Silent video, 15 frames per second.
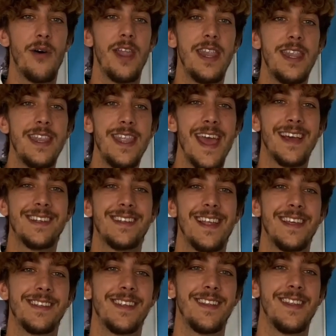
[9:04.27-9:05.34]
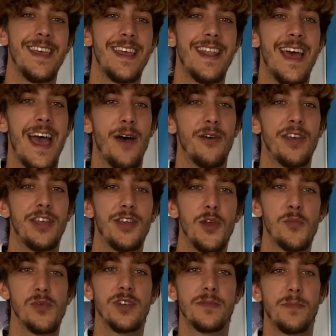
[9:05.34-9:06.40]
next lesson in our
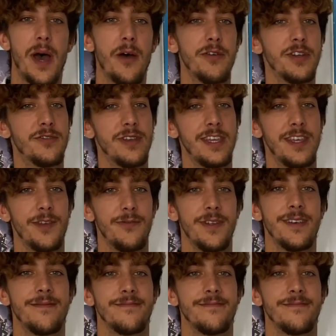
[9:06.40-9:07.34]
humorous poetry unit.